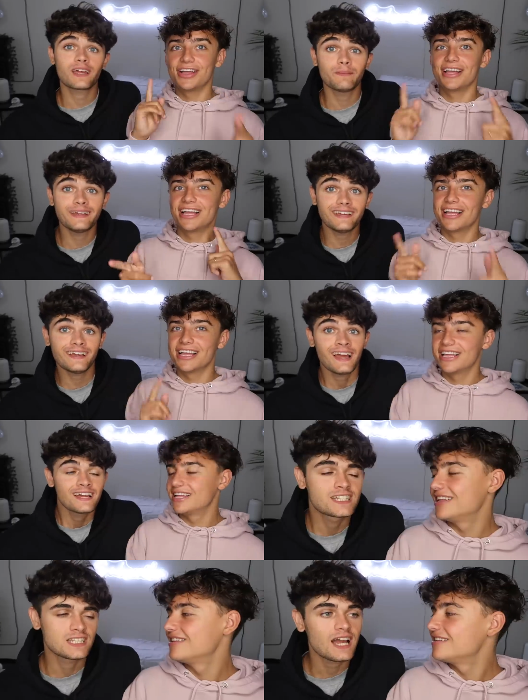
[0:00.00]
Speaker 1: gonna be
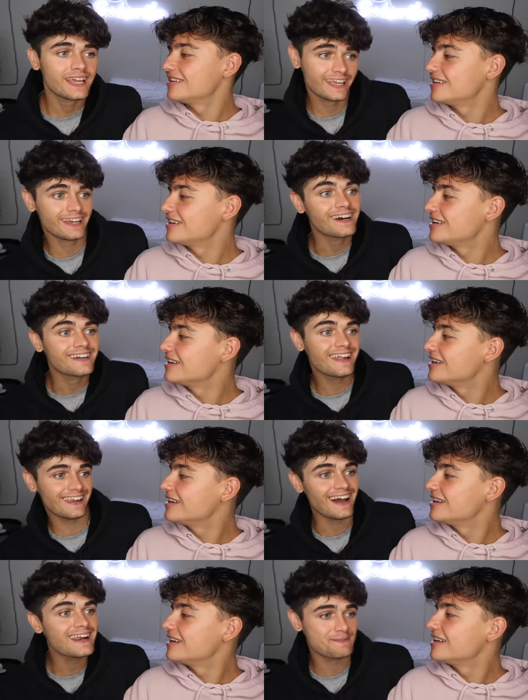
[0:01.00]
sucking on a
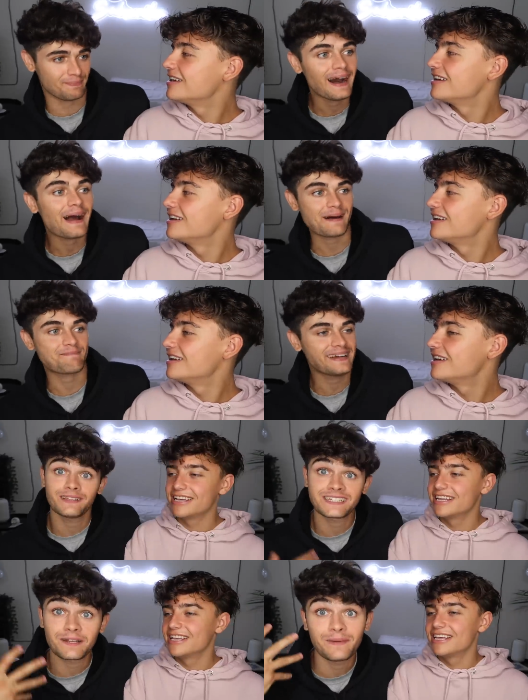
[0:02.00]
lollipop. Well,
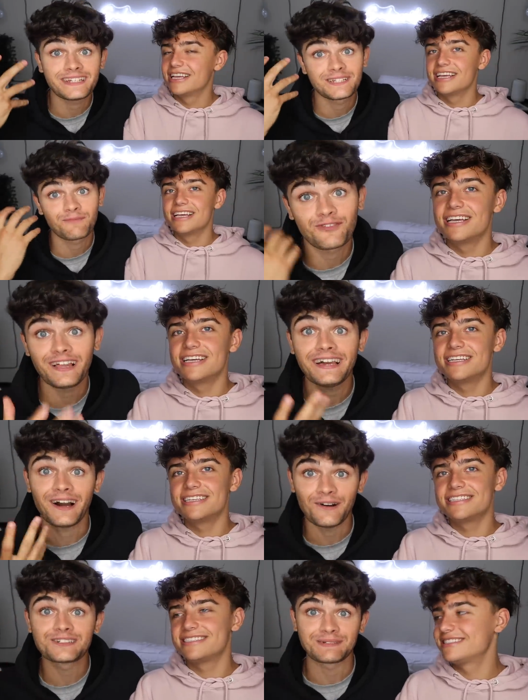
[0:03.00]
is gonna be some really
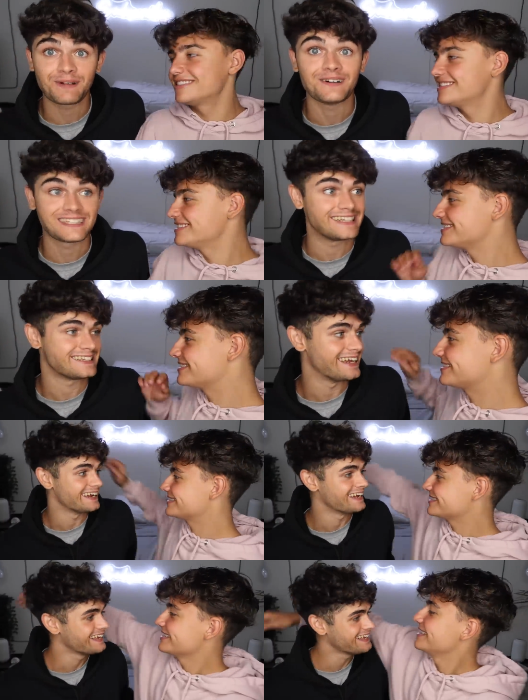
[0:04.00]
wholesome content
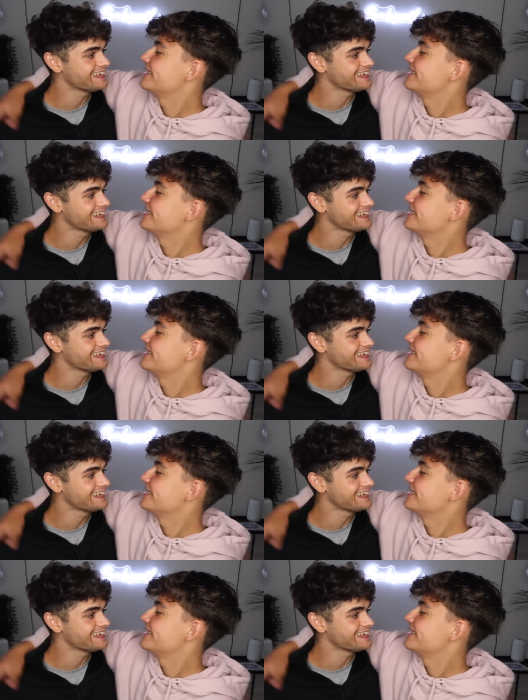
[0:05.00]
today.